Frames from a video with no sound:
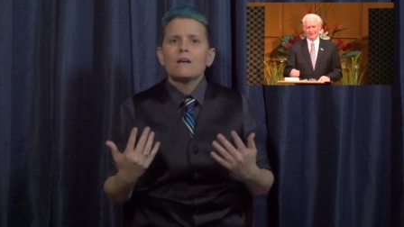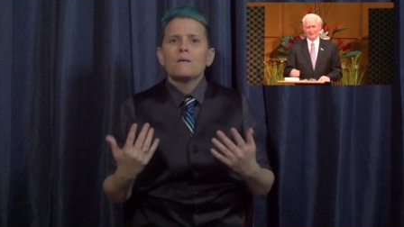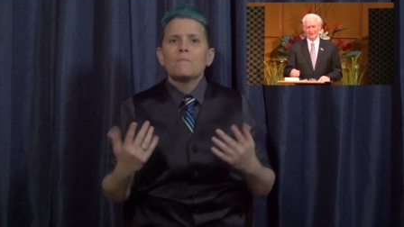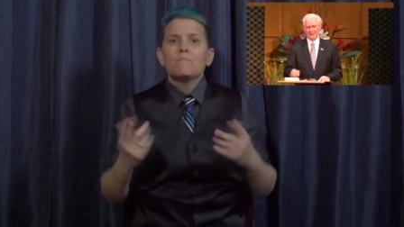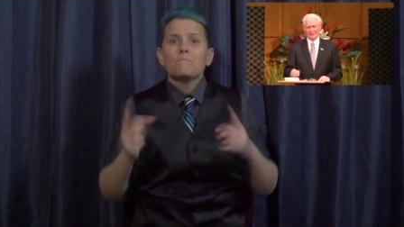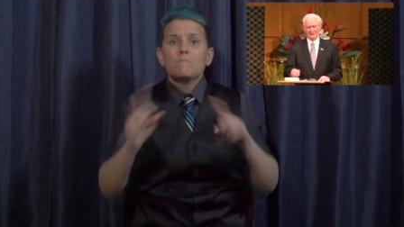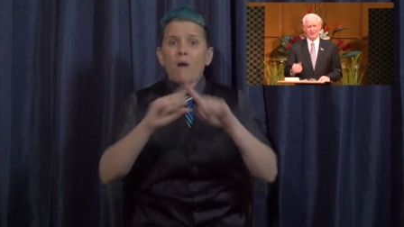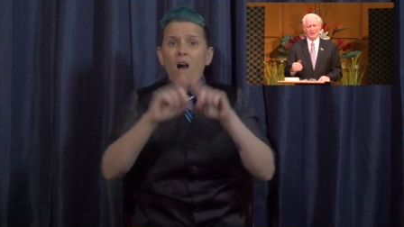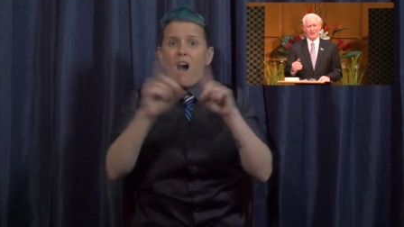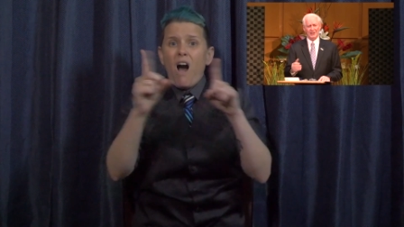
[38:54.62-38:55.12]

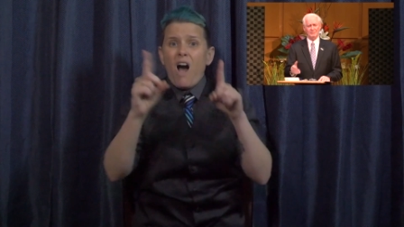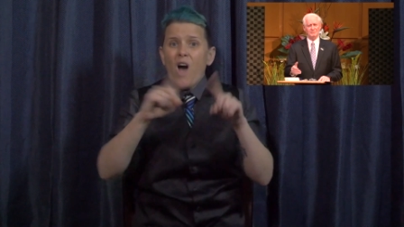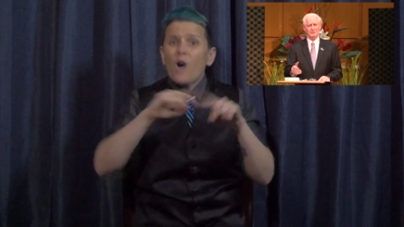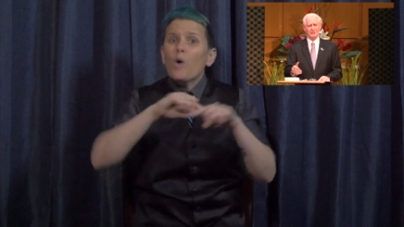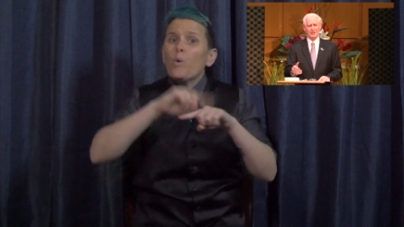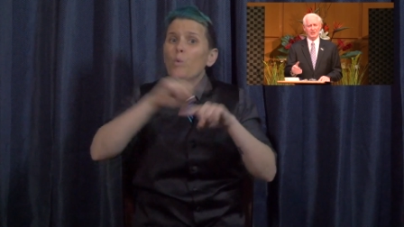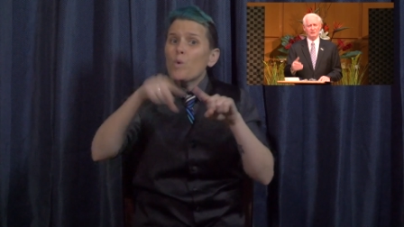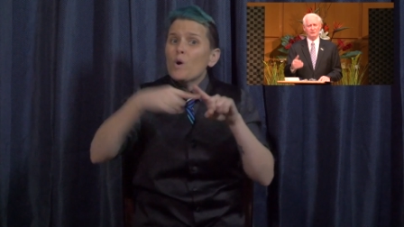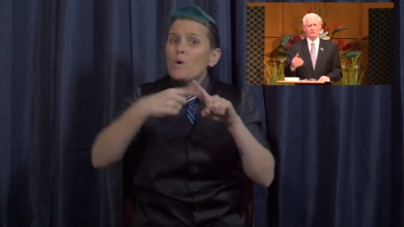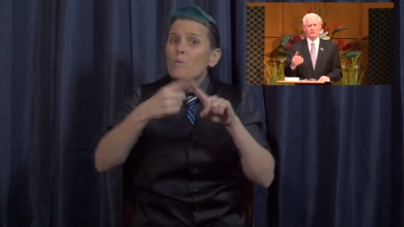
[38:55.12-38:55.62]
that keeps
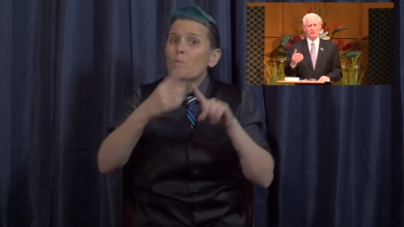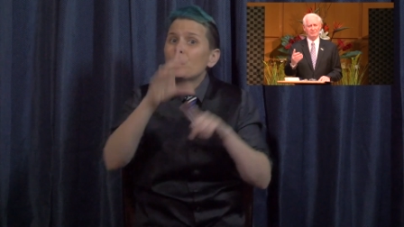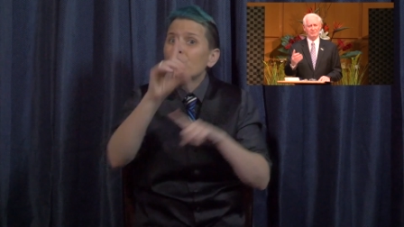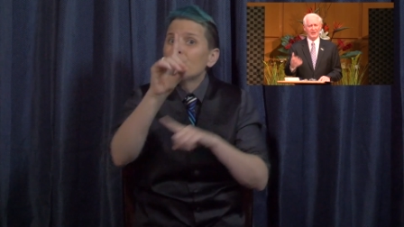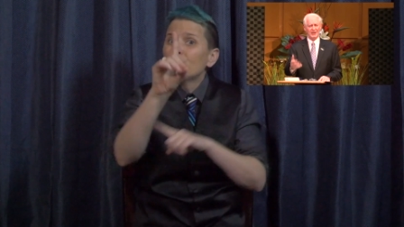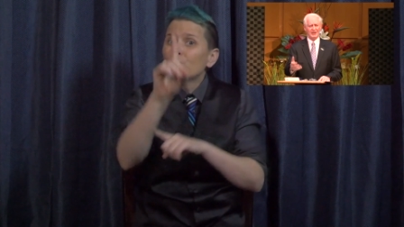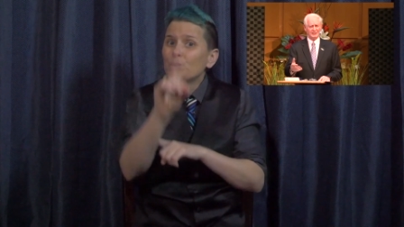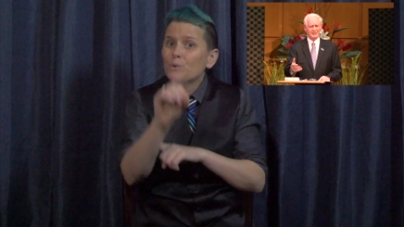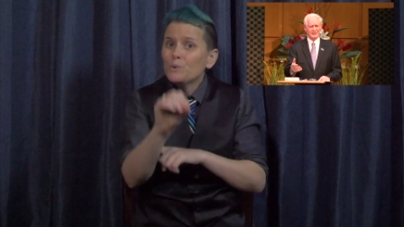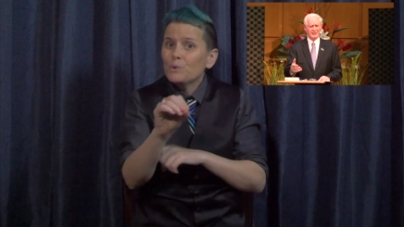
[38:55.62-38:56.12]
us from
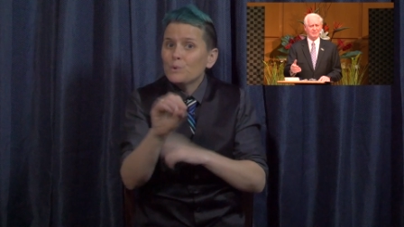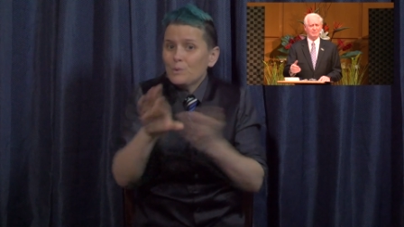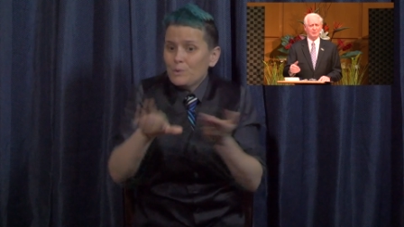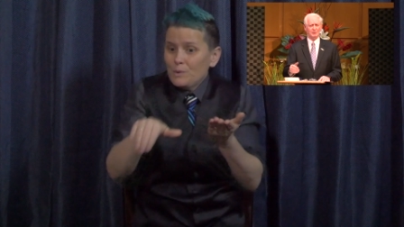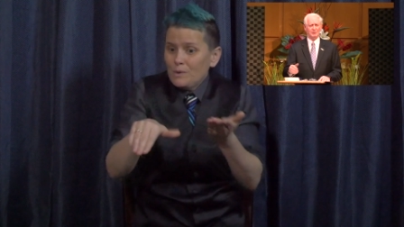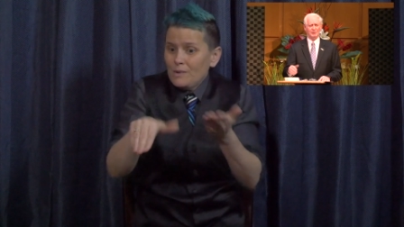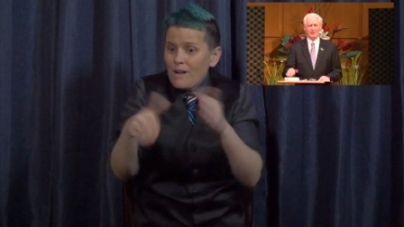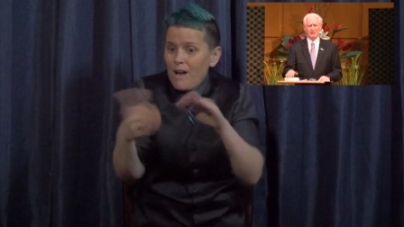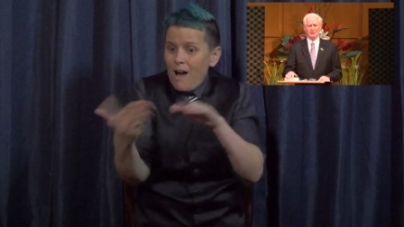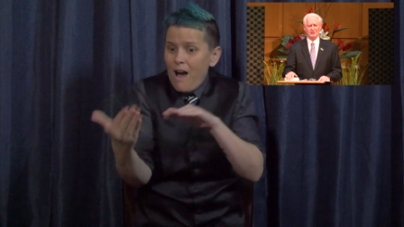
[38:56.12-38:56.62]
that
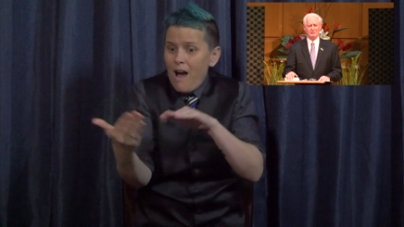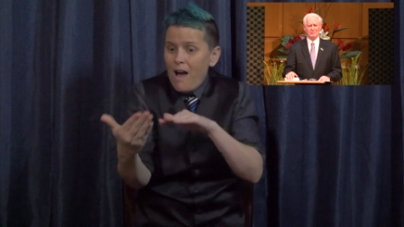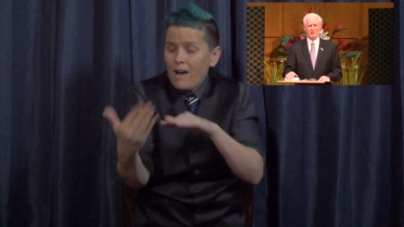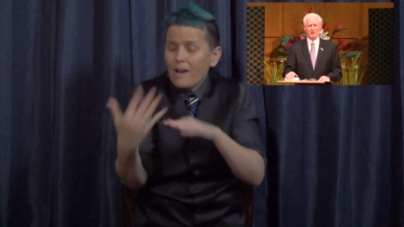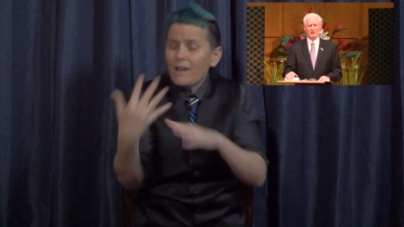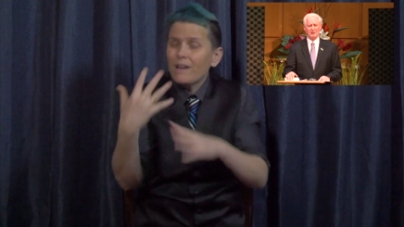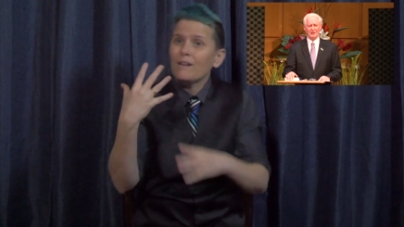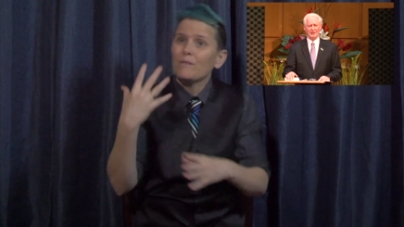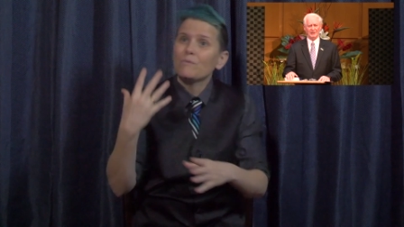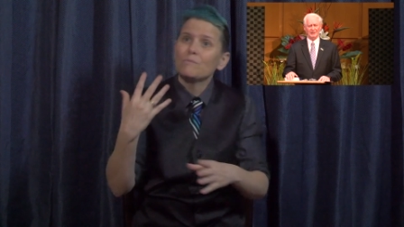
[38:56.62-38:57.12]
deeper
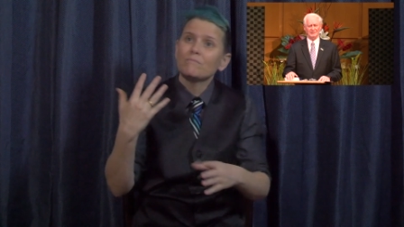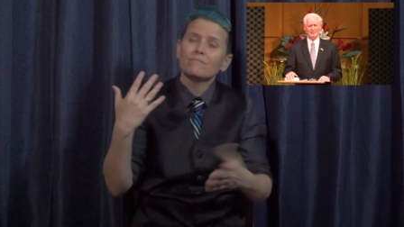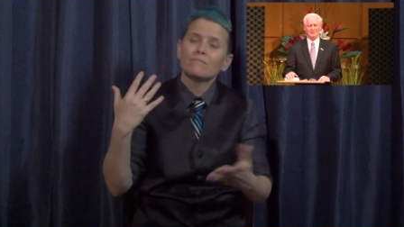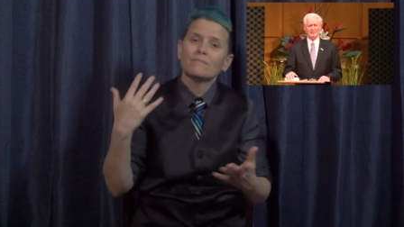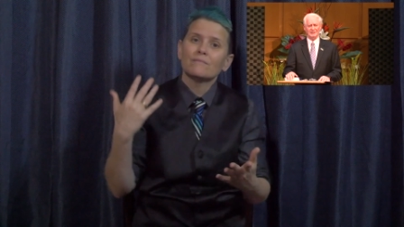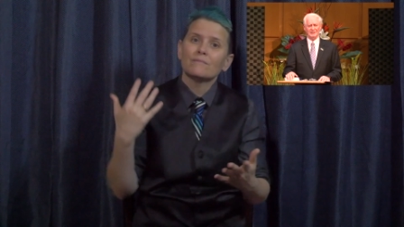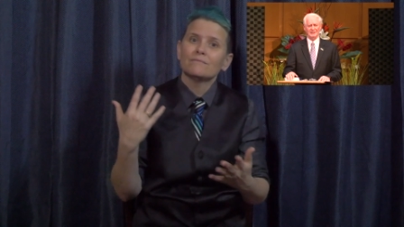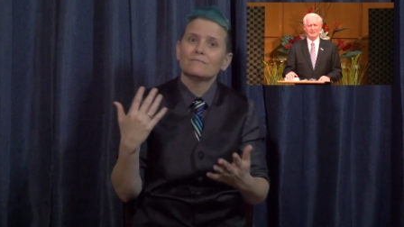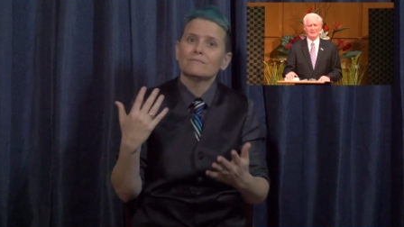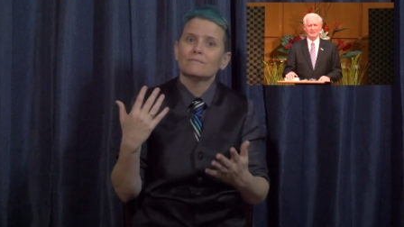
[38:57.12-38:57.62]
experience.
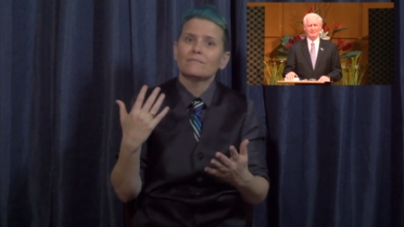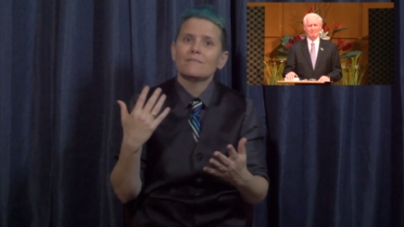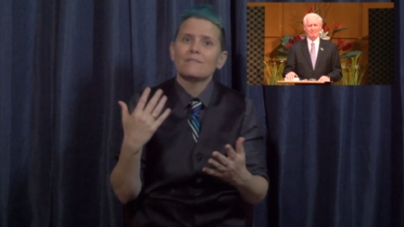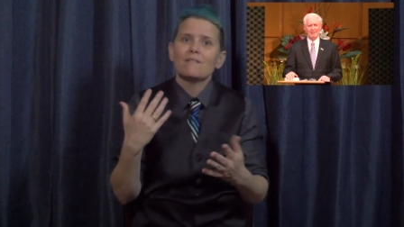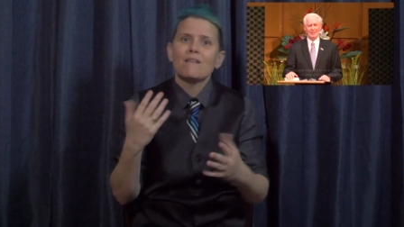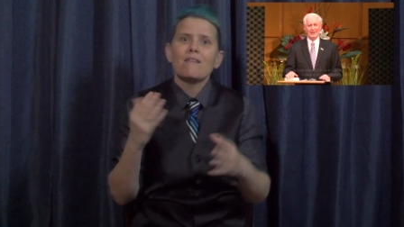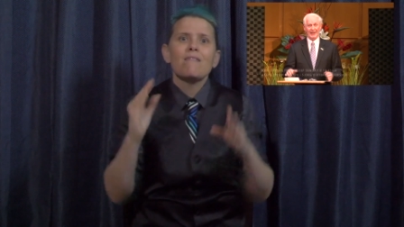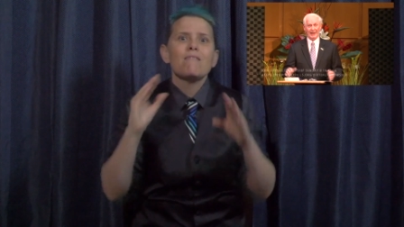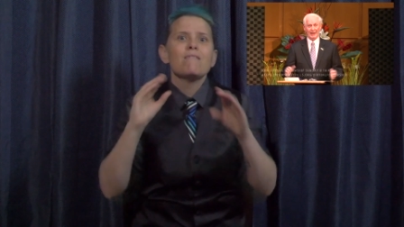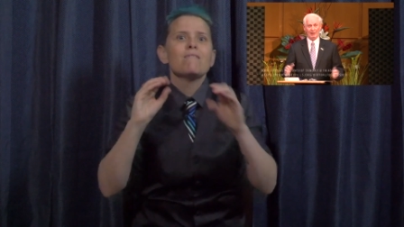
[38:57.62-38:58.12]

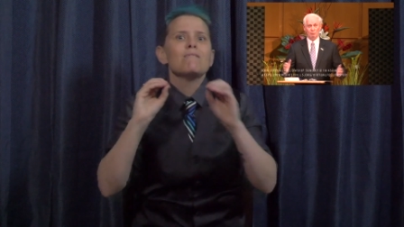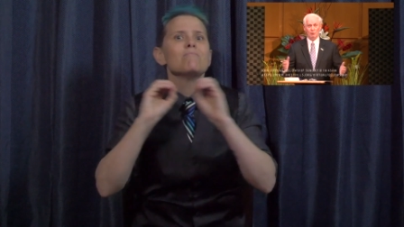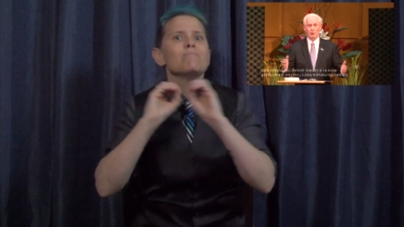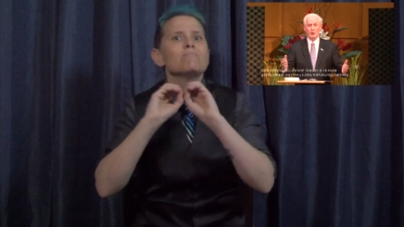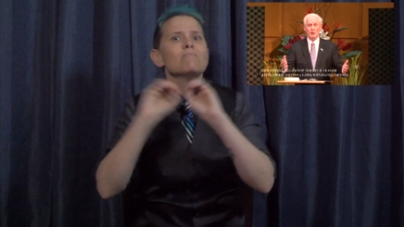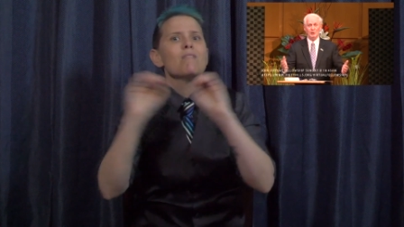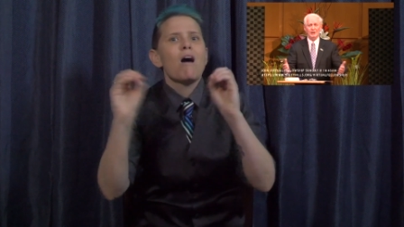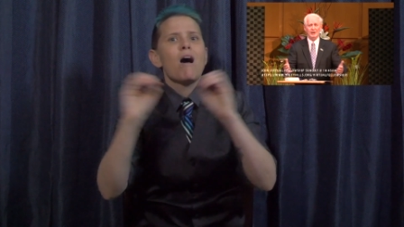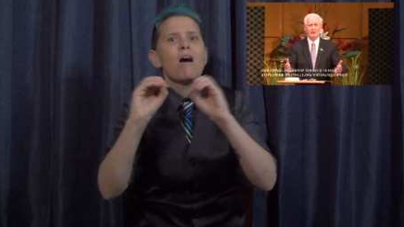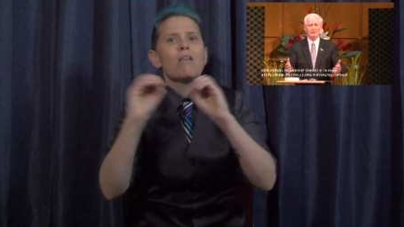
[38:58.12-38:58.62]
And
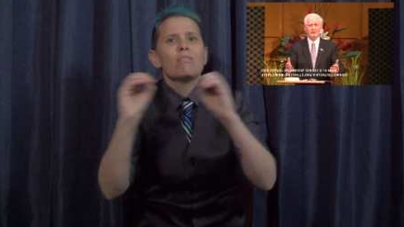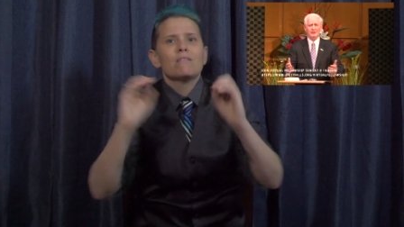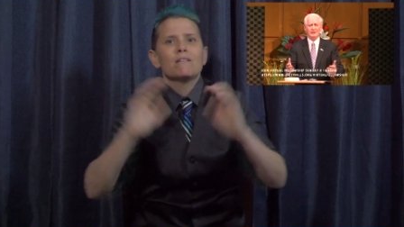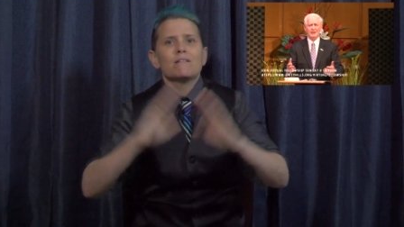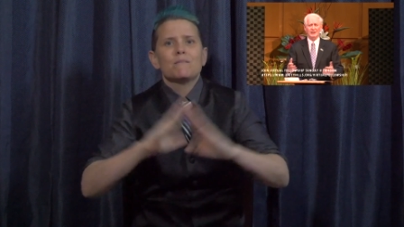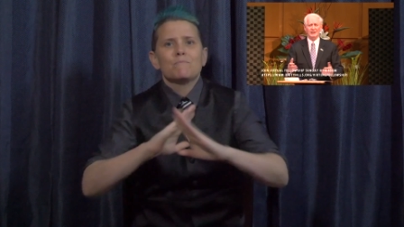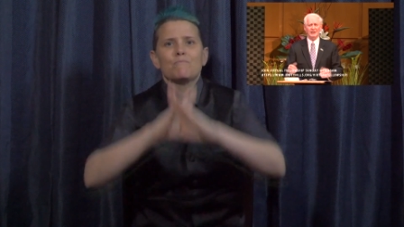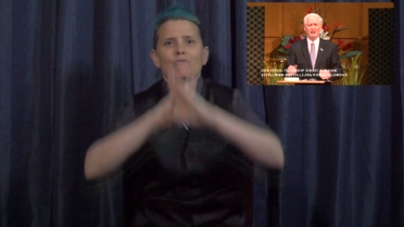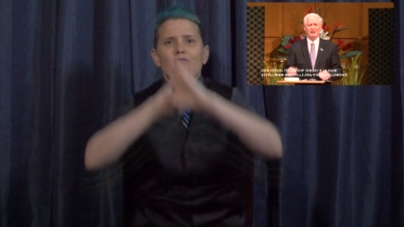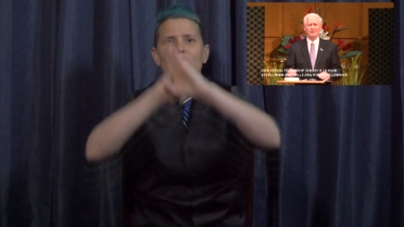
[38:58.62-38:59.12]
we're given the
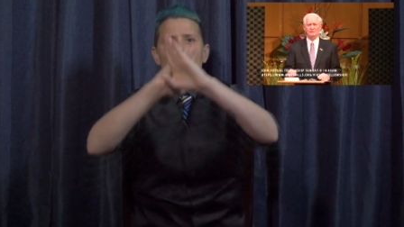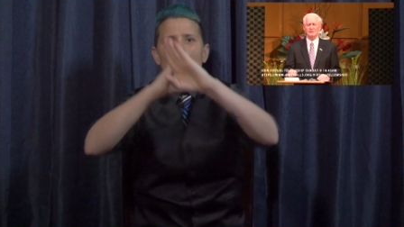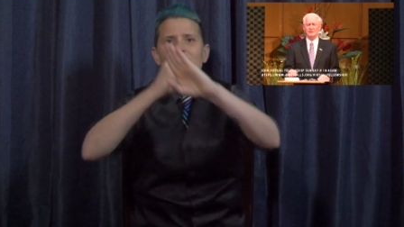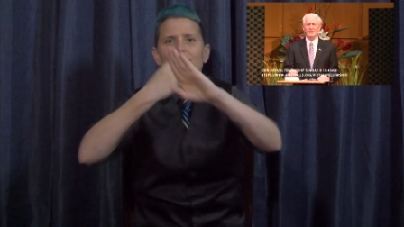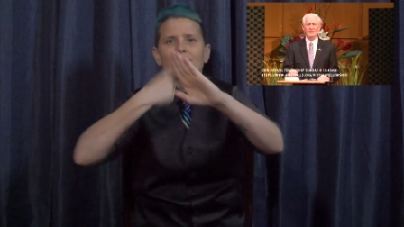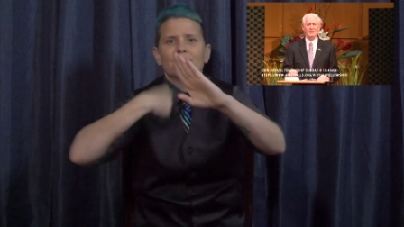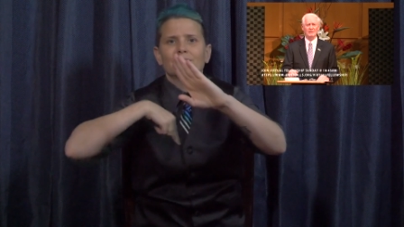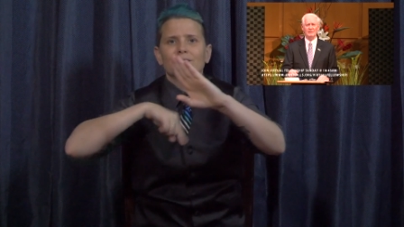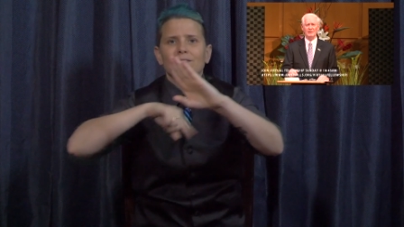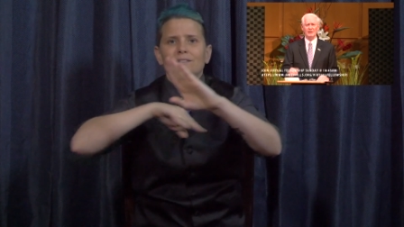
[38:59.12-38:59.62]
gift,
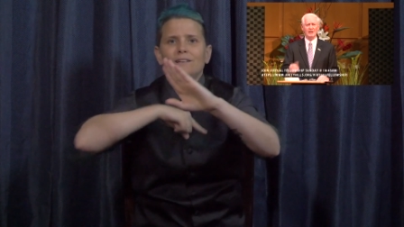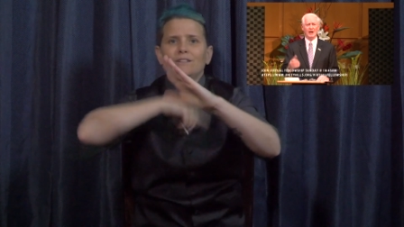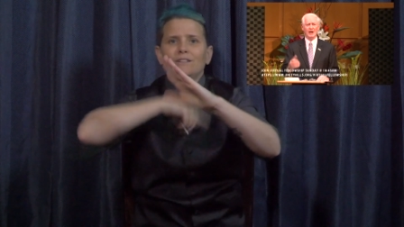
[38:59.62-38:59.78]
the